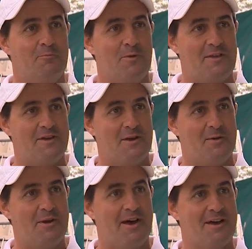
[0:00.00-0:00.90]
weather here
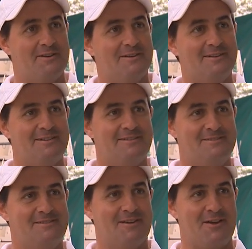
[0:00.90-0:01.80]
a bit hard
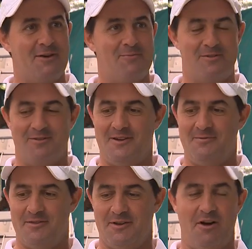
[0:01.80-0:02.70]
to cope with
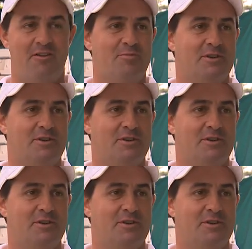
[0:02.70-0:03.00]
the golf.